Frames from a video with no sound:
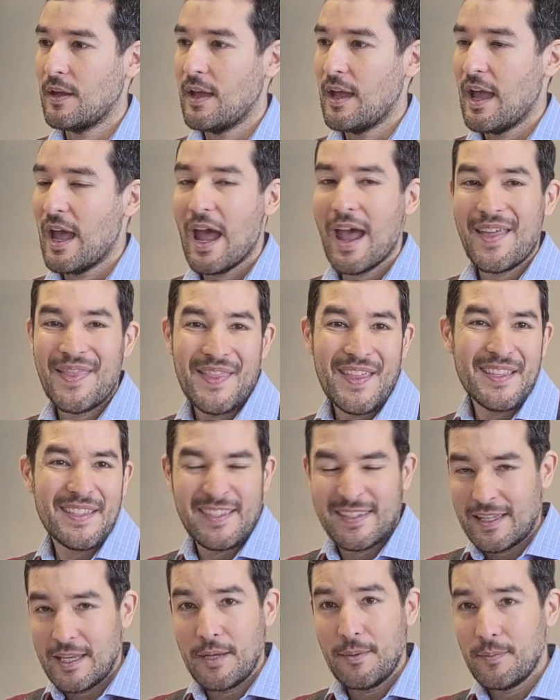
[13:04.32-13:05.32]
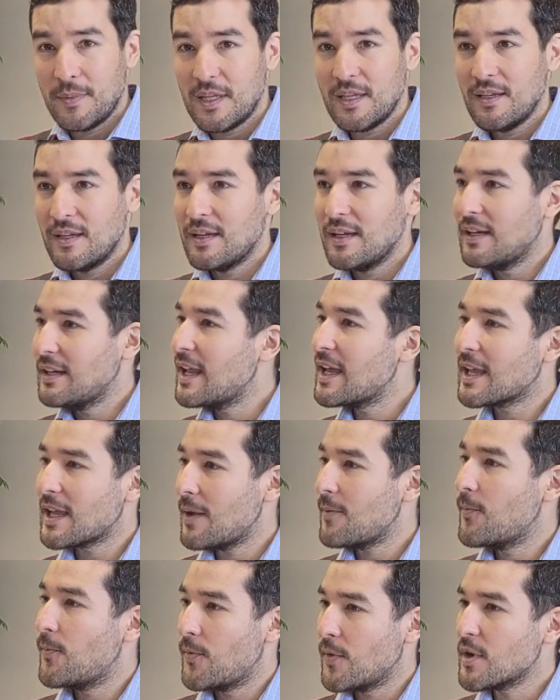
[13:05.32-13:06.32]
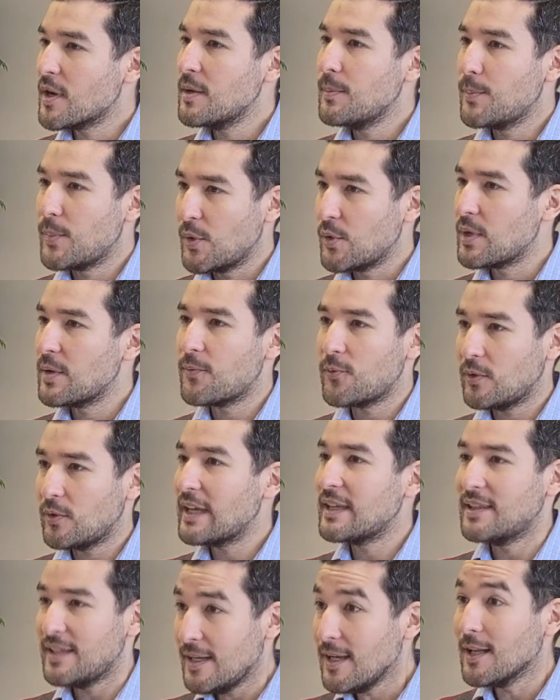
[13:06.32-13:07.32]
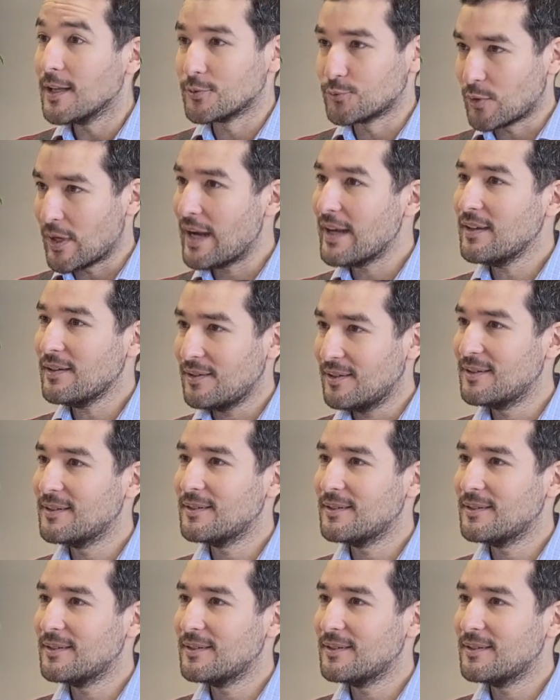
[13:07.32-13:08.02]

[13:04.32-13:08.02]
And that seemed like a very beautiful ideal, right?